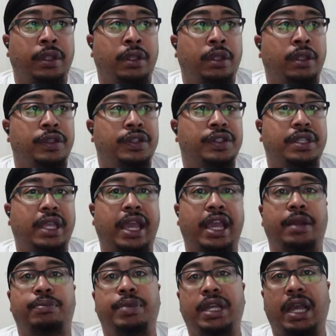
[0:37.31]
stand
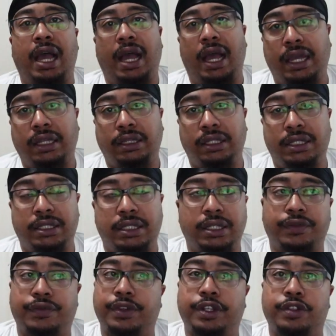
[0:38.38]
behind these
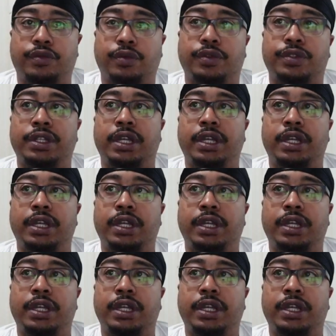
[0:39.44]
individuals.